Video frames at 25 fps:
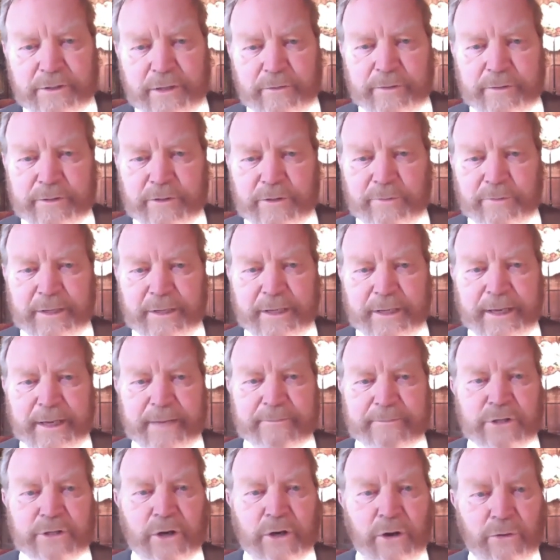They were to be
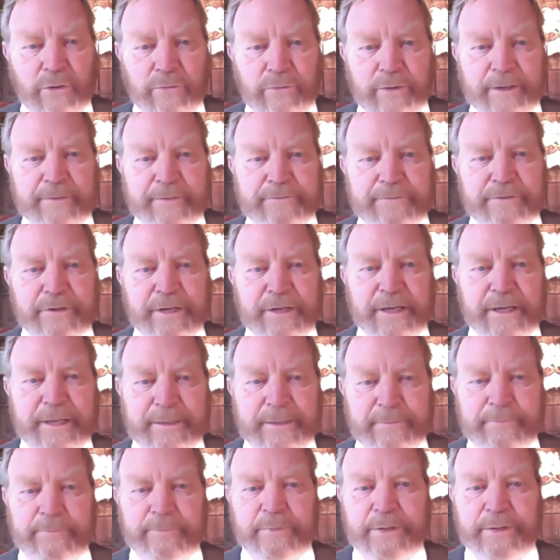kept only for
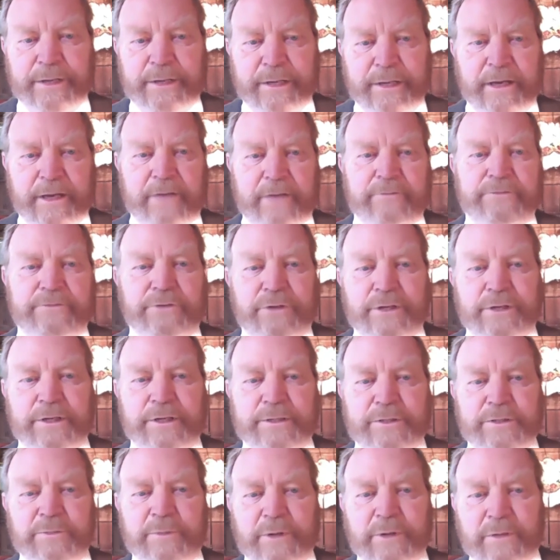him and for
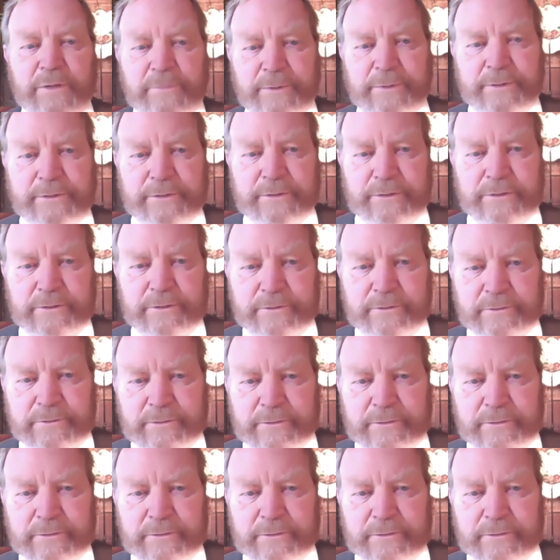his purpose.